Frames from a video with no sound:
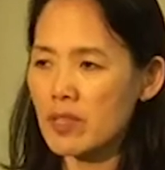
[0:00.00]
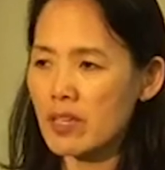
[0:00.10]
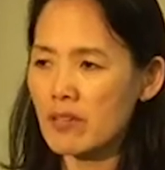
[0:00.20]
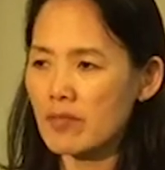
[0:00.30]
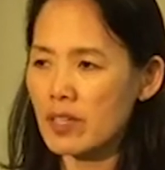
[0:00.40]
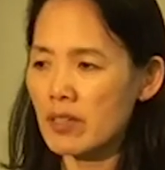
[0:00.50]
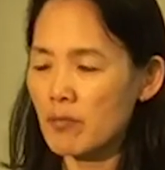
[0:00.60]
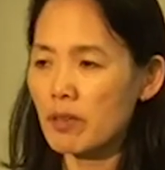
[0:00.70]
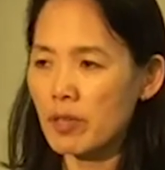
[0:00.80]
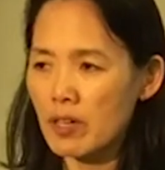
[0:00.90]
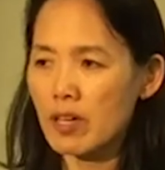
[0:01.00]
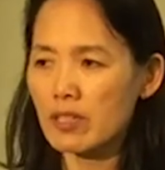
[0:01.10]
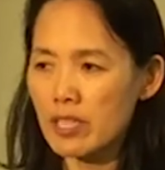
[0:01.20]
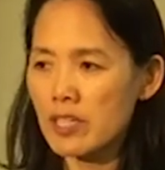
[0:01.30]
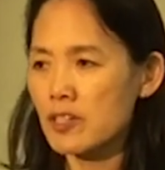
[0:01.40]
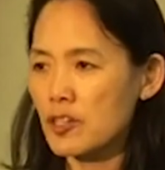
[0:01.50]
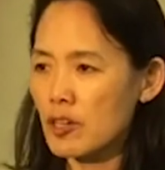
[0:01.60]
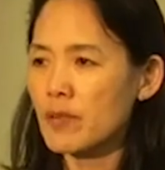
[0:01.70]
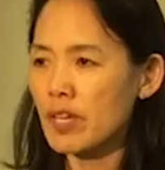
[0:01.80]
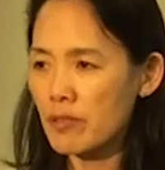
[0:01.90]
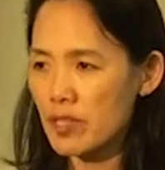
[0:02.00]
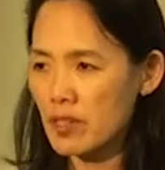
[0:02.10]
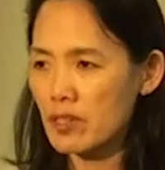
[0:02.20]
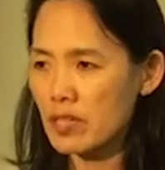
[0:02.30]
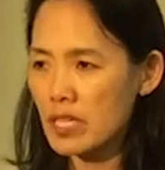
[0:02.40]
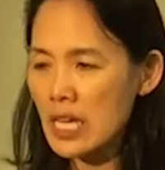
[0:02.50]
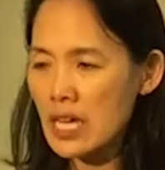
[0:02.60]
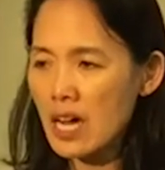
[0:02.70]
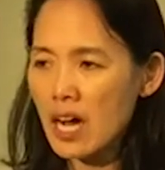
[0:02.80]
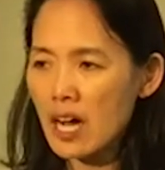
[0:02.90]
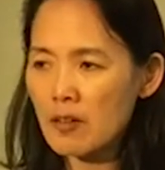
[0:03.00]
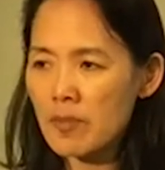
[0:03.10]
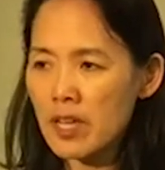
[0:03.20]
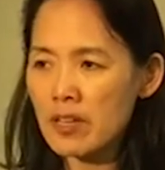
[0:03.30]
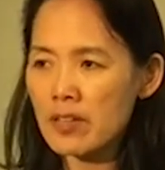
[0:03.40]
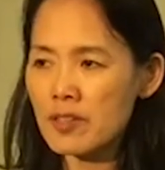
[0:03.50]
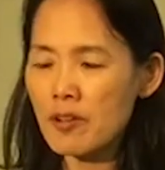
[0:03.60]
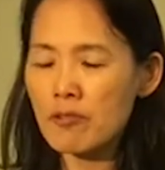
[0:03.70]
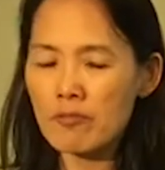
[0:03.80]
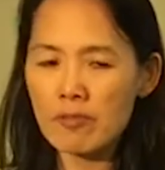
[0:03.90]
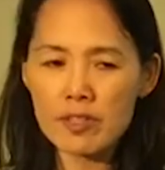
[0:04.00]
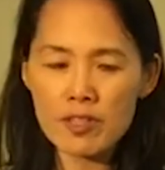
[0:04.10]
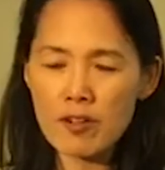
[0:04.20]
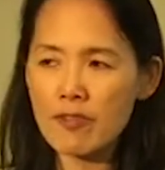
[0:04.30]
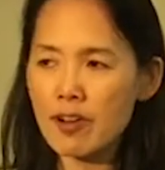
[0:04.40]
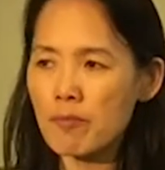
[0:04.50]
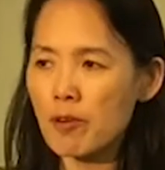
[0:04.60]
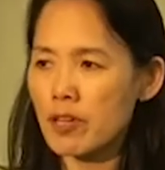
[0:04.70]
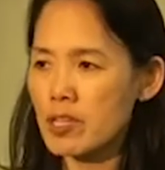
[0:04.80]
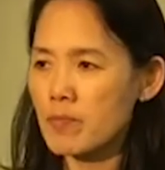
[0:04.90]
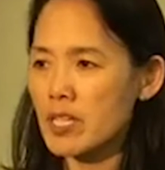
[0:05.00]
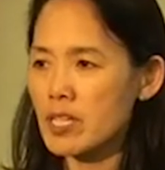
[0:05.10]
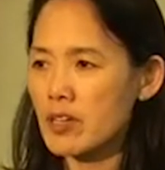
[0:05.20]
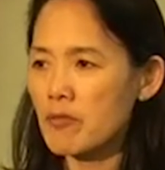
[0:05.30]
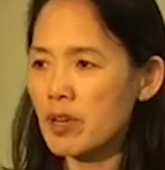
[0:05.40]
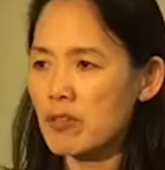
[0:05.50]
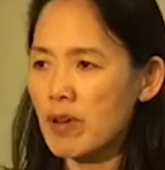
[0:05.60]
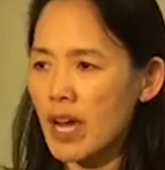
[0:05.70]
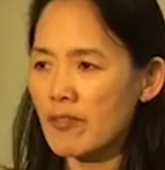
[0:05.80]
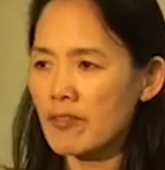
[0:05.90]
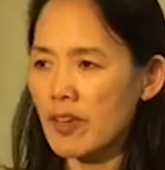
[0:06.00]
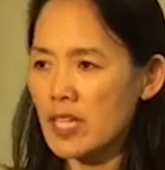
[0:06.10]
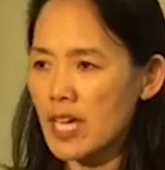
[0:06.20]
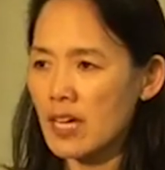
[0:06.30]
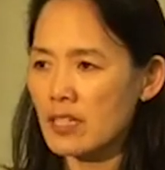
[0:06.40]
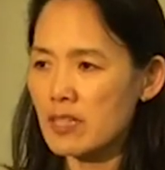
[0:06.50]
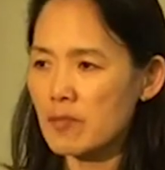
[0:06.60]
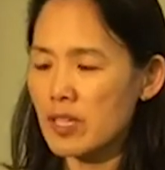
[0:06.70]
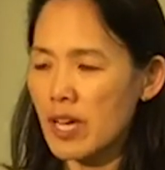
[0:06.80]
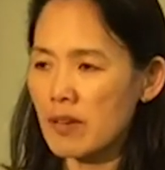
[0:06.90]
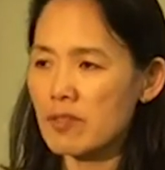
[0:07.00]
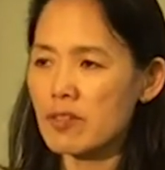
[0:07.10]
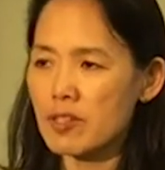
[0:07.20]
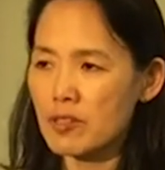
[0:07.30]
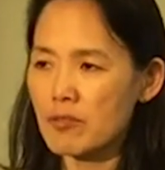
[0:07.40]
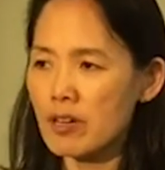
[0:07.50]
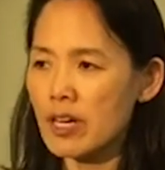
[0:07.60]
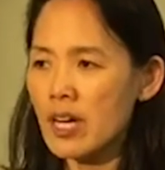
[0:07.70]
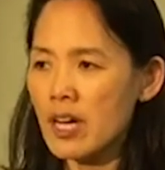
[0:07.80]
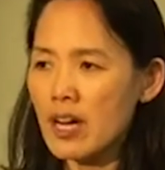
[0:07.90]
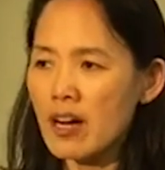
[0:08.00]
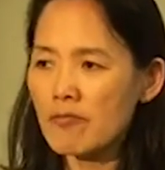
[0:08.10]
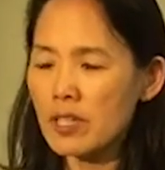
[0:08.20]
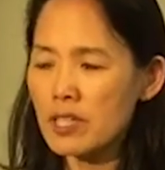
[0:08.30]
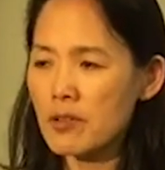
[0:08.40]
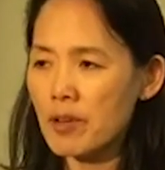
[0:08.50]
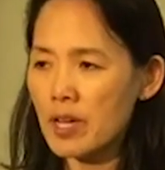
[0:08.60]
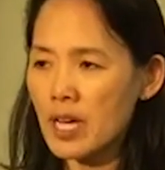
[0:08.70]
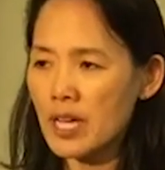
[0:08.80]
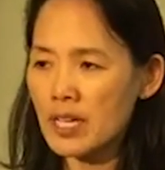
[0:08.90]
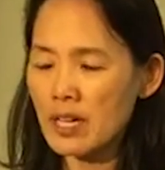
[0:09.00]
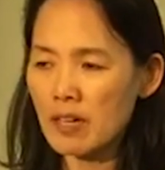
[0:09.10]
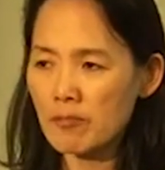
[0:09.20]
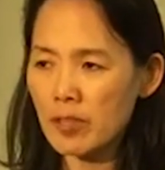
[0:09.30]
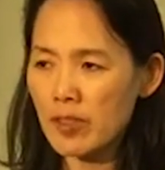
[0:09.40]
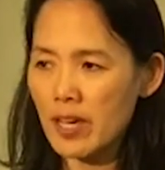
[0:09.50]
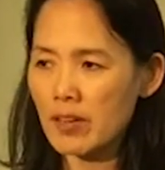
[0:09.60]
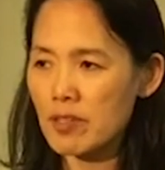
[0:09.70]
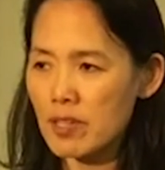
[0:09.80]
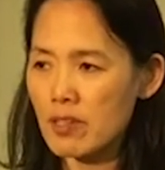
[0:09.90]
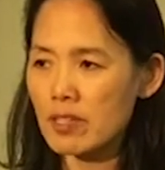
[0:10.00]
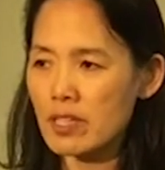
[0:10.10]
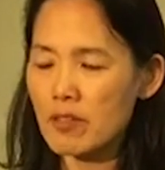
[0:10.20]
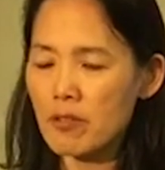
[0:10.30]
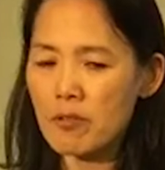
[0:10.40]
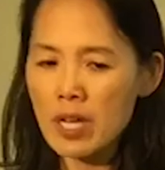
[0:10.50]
give what we call an indeterminate result. And it's so very important, especially when you have a fatality, to be absolutely sure of what's going on with that result. So